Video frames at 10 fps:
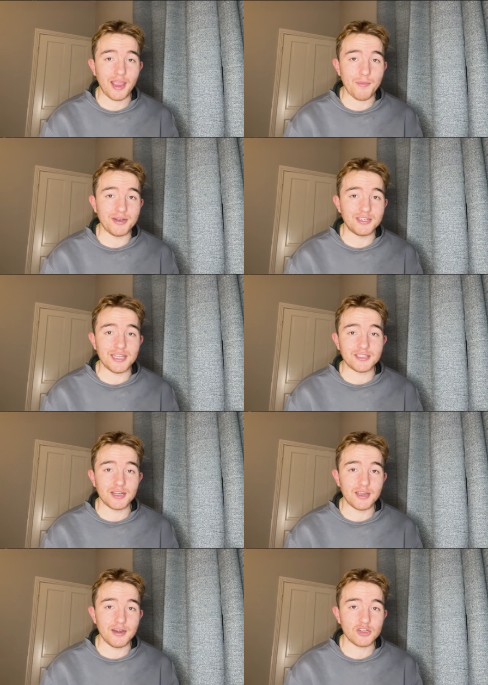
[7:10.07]
I'm in decent
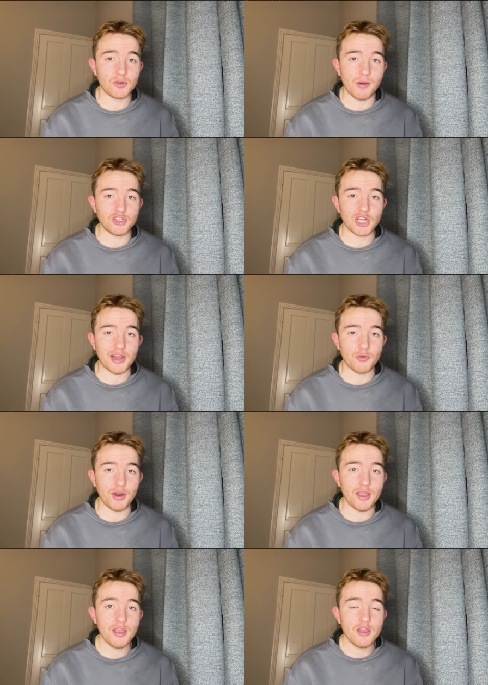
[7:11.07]
condition by
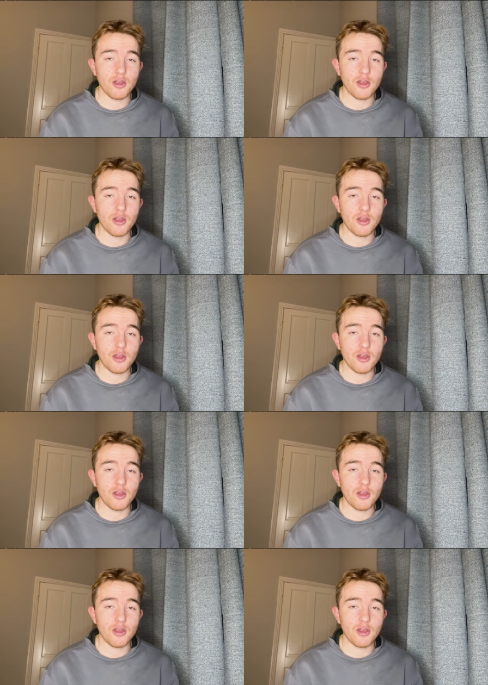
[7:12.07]
January,